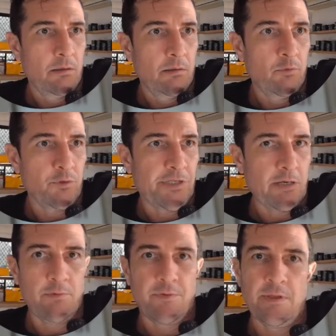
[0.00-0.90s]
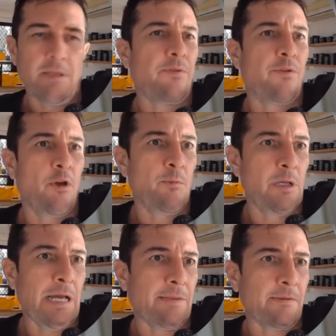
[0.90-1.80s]
We'll check with the thermal
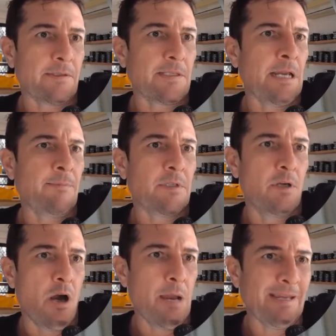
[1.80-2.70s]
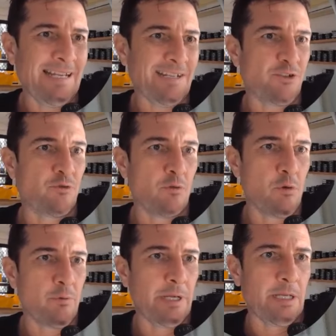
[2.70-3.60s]
at the same time and it's
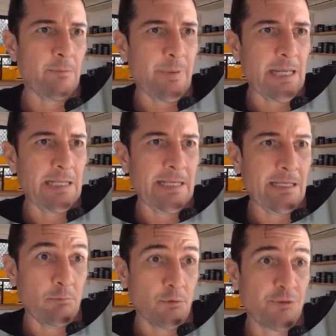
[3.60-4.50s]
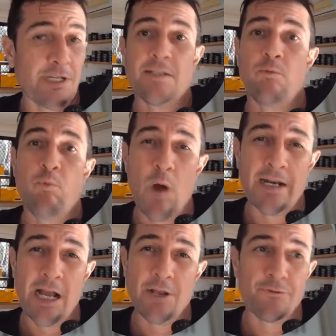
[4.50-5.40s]
drawing barely, well, just
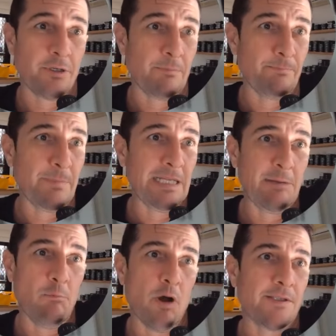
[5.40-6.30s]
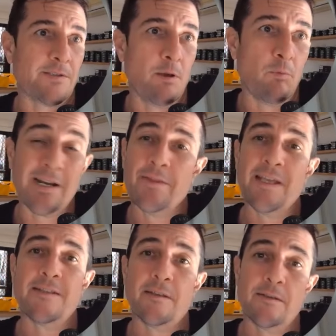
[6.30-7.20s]
100 milliwatts. So one of
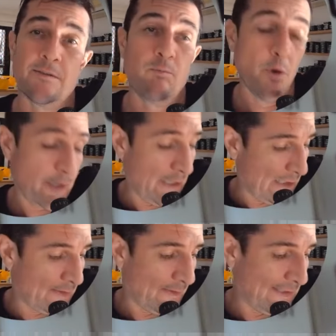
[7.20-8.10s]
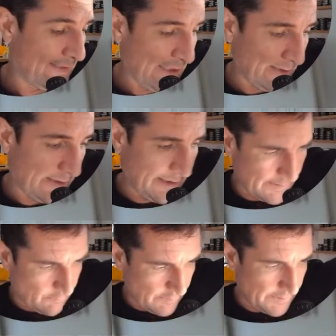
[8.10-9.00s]
these it's working. So this
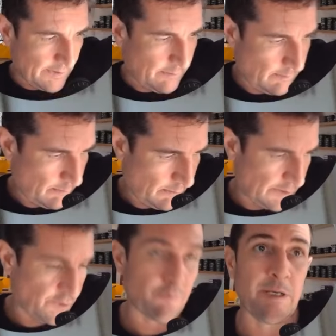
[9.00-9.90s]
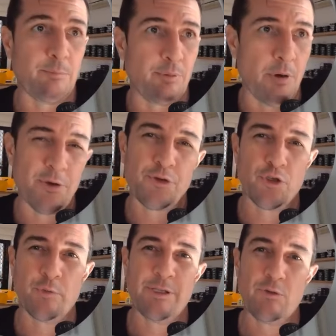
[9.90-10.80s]
SANDISK, what is it? Extreme Pro
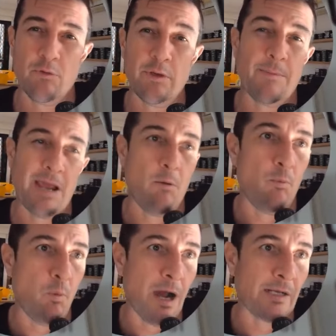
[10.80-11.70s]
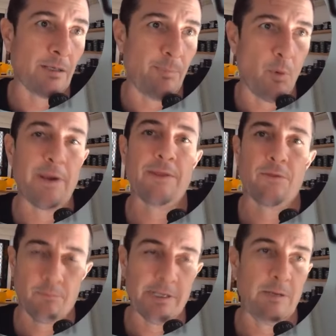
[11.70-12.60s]
should be drawing about
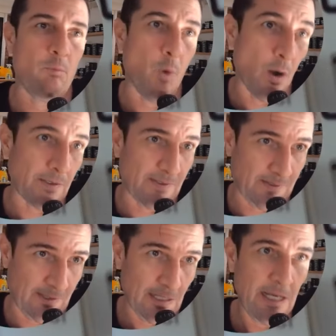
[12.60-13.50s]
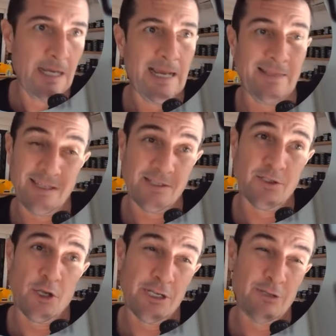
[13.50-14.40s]
1.3 watts and this is
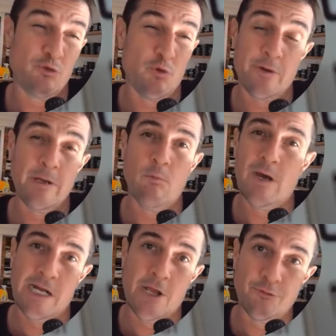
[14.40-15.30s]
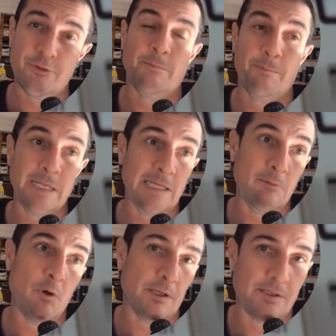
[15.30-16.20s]
only drawing 100
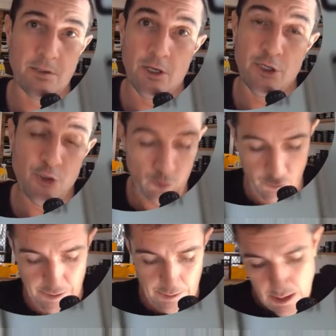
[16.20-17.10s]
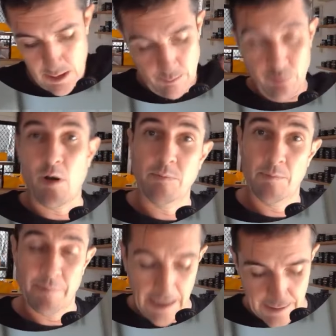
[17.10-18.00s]
milliwatts. So a huge
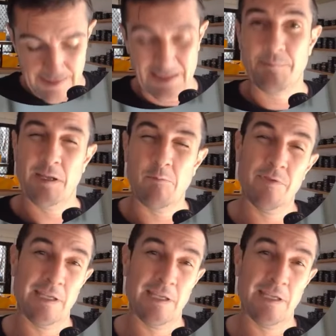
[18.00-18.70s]
problem there, something with the